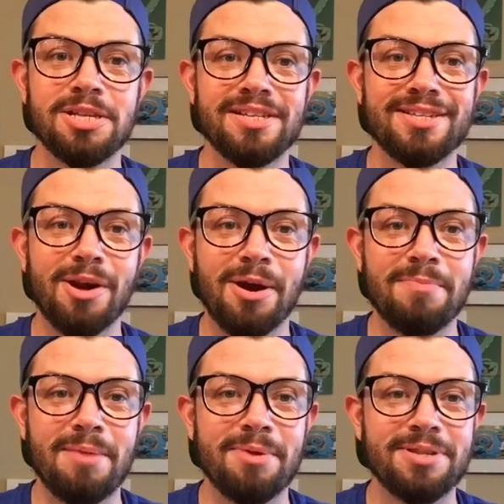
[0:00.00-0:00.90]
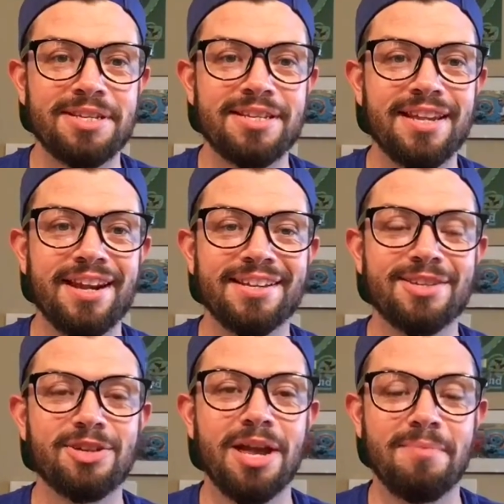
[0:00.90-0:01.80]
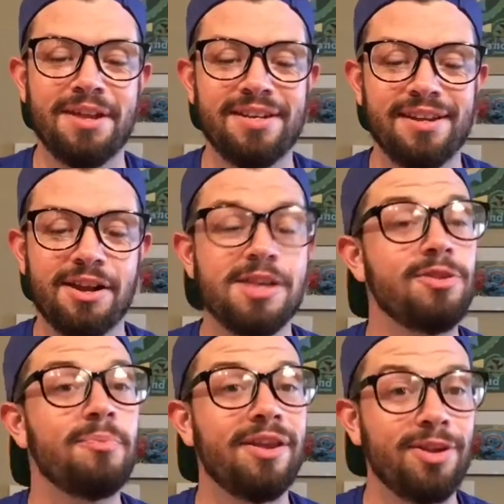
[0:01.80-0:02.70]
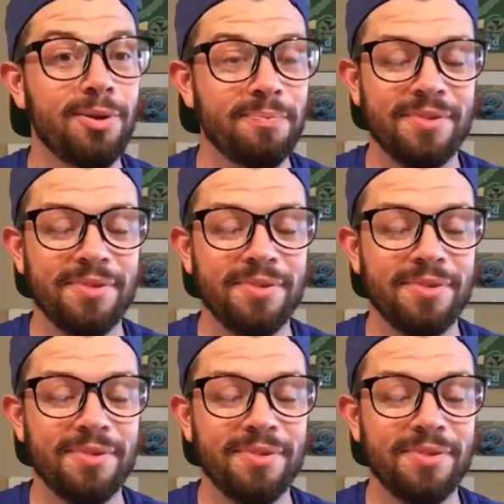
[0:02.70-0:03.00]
Sorry, my bird's deciding to chime in on his opinion.